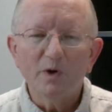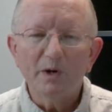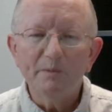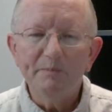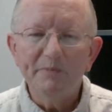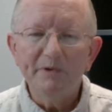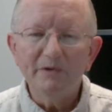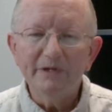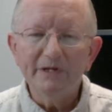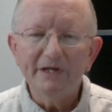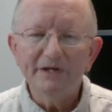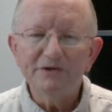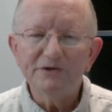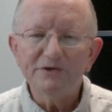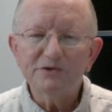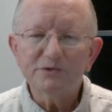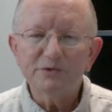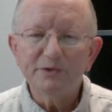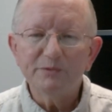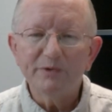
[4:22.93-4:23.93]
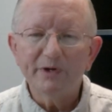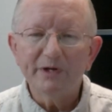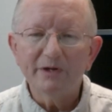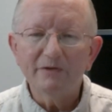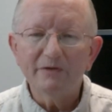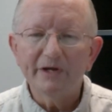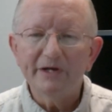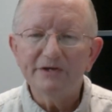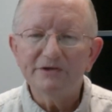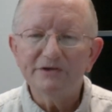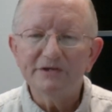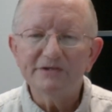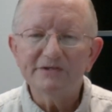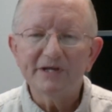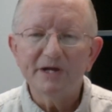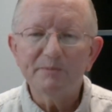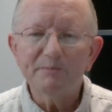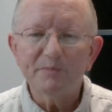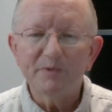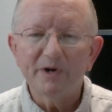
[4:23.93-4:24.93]
our building industry regulations
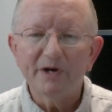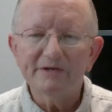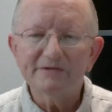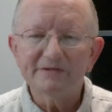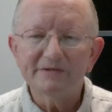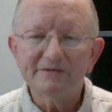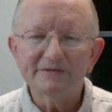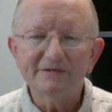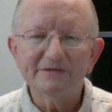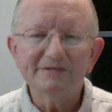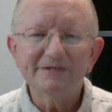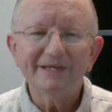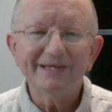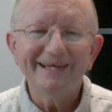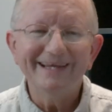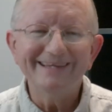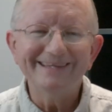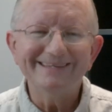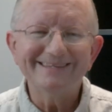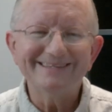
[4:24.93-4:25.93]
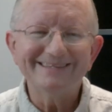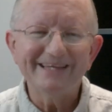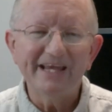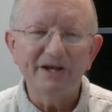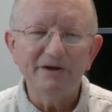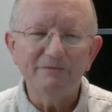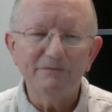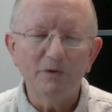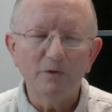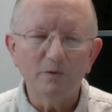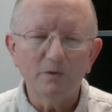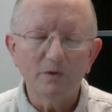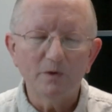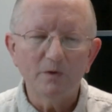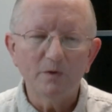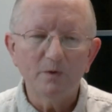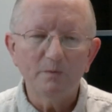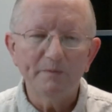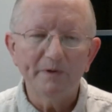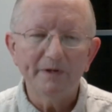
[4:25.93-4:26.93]
and processes in the state of
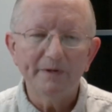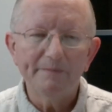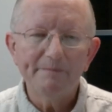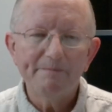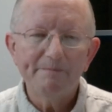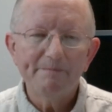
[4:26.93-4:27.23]
Oklahoma.